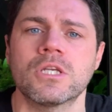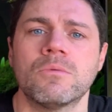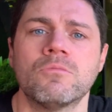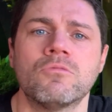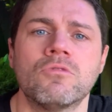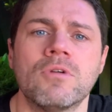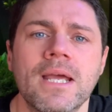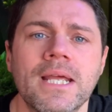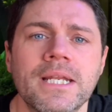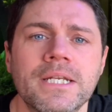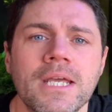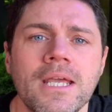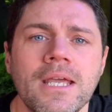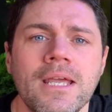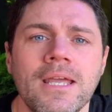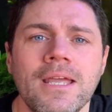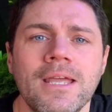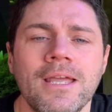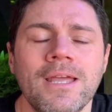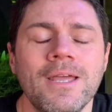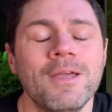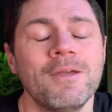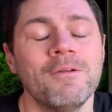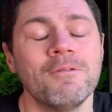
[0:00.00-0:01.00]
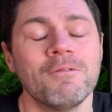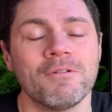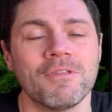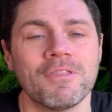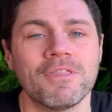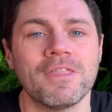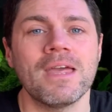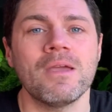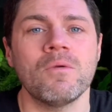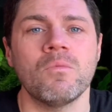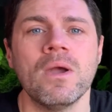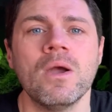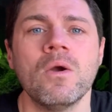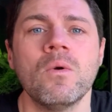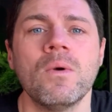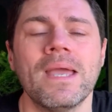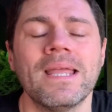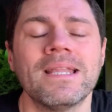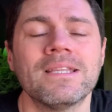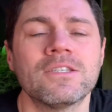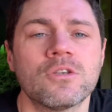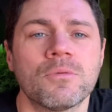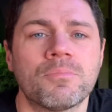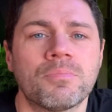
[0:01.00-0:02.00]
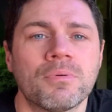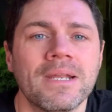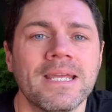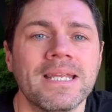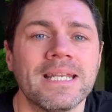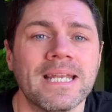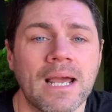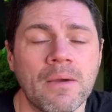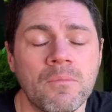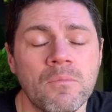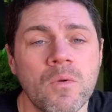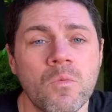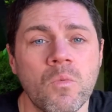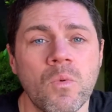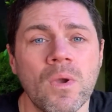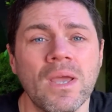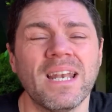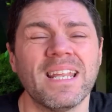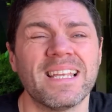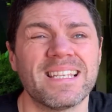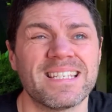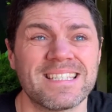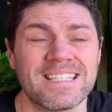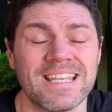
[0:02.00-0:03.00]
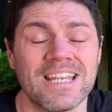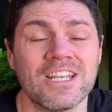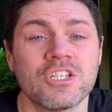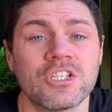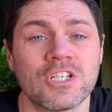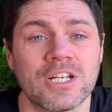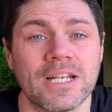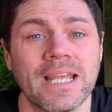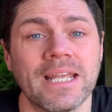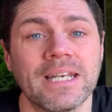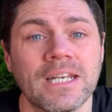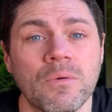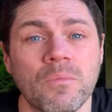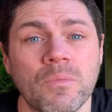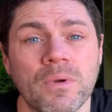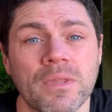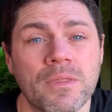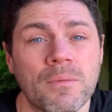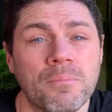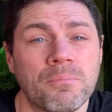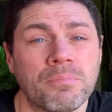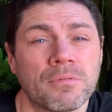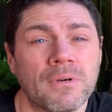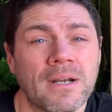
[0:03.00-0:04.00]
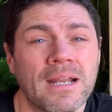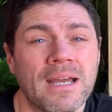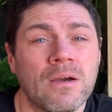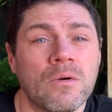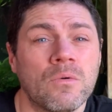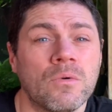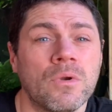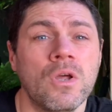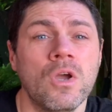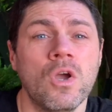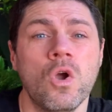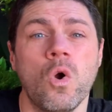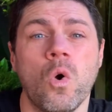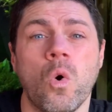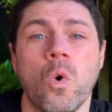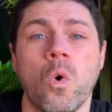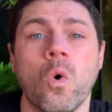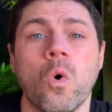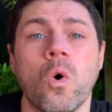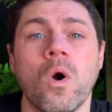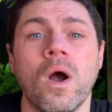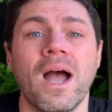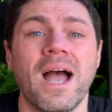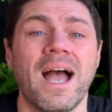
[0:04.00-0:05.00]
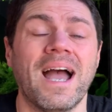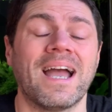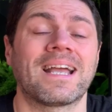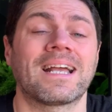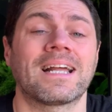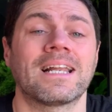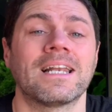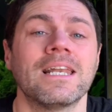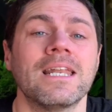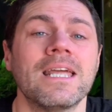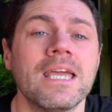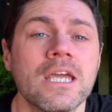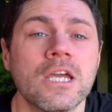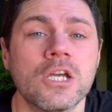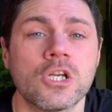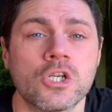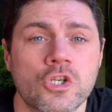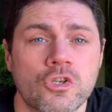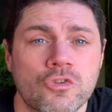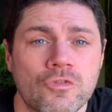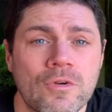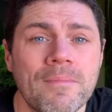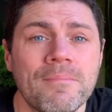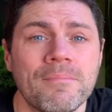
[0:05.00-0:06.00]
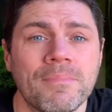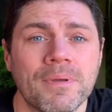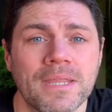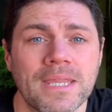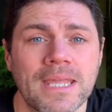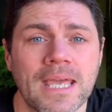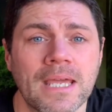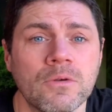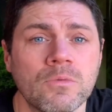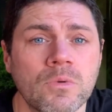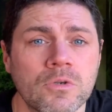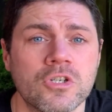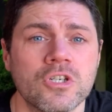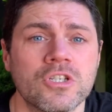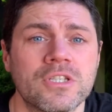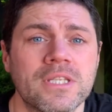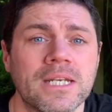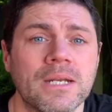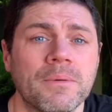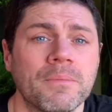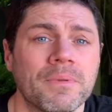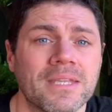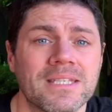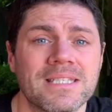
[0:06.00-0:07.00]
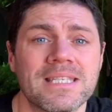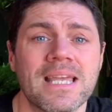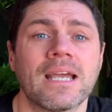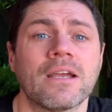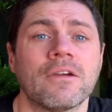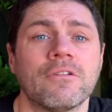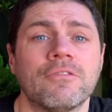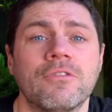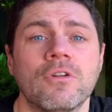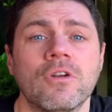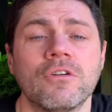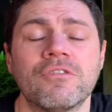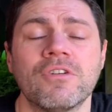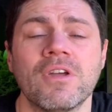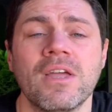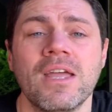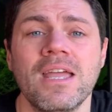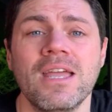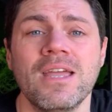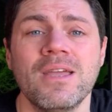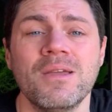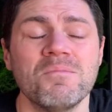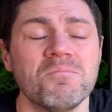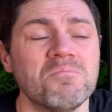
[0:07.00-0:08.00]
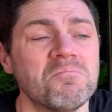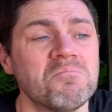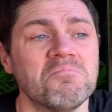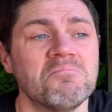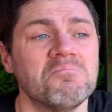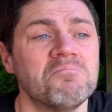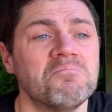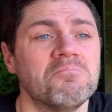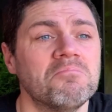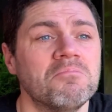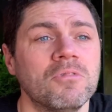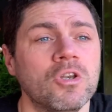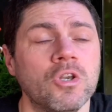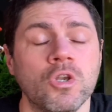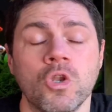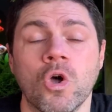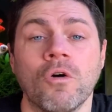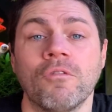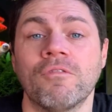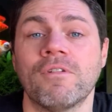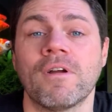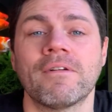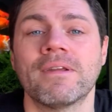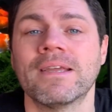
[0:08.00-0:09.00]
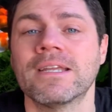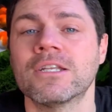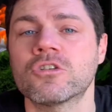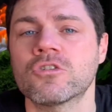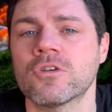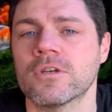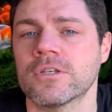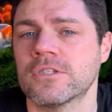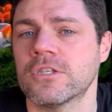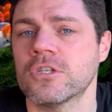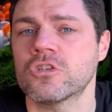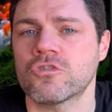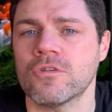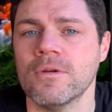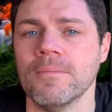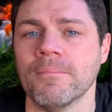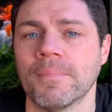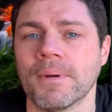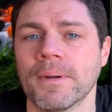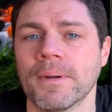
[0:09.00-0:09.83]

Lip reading: red, they will interbreed and we will essentially end up with a brown or a clear shrimp in the end. We'll just end up with a tank full of not very interesting shrimp.